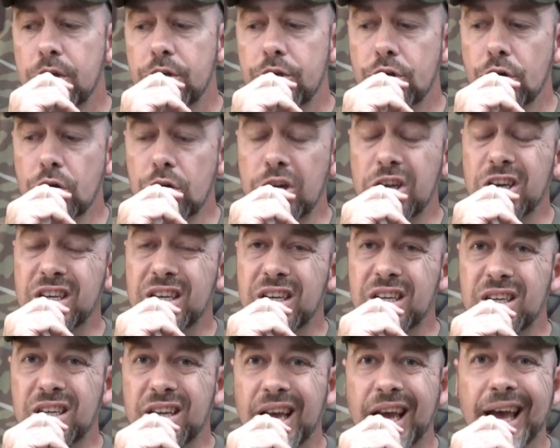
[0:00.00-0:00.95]
you're
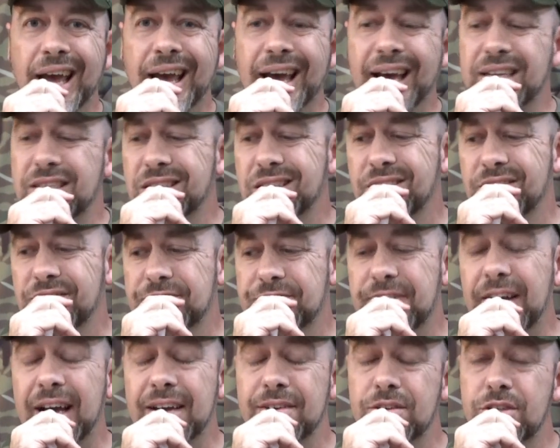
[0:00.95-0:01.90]
looking at
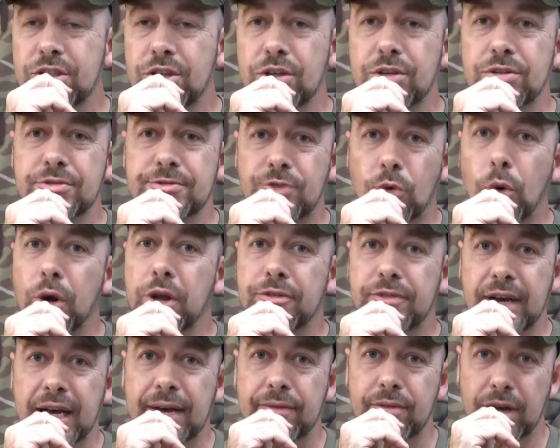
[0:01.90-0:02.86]

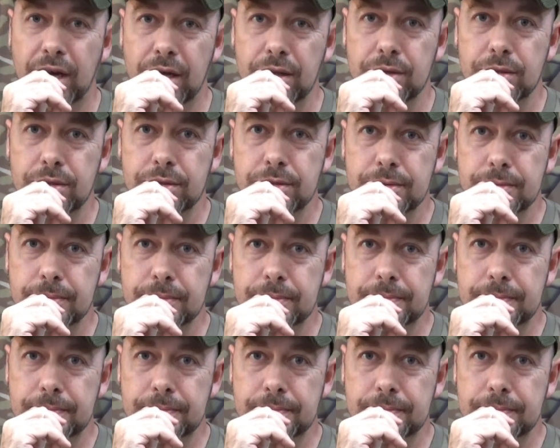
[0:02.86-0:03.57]
$545,